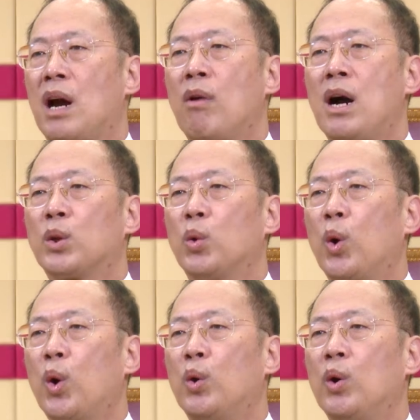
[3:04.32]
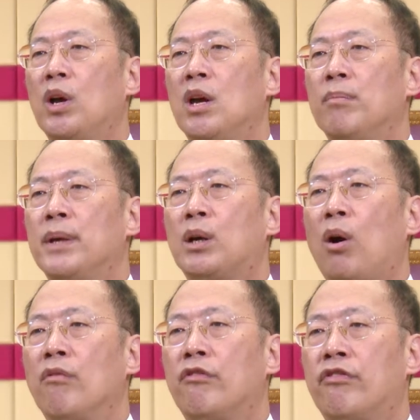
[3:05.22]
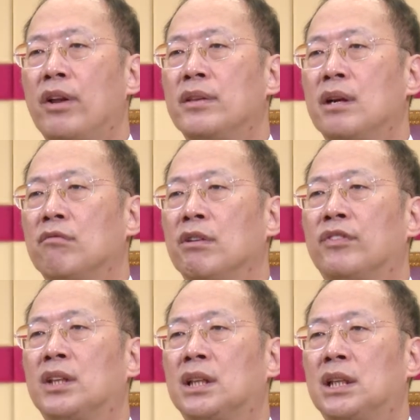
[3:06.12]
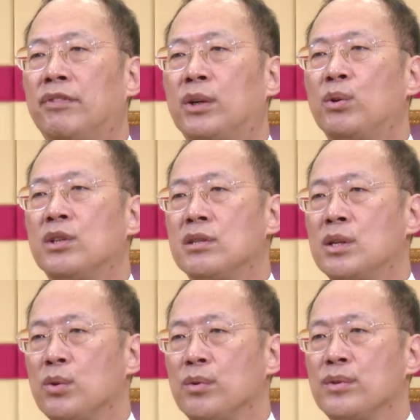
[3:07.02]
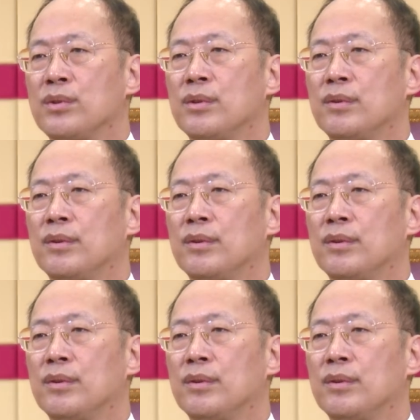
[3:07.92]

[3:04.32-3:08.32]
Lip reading: around the world being confronted with difficult decisions.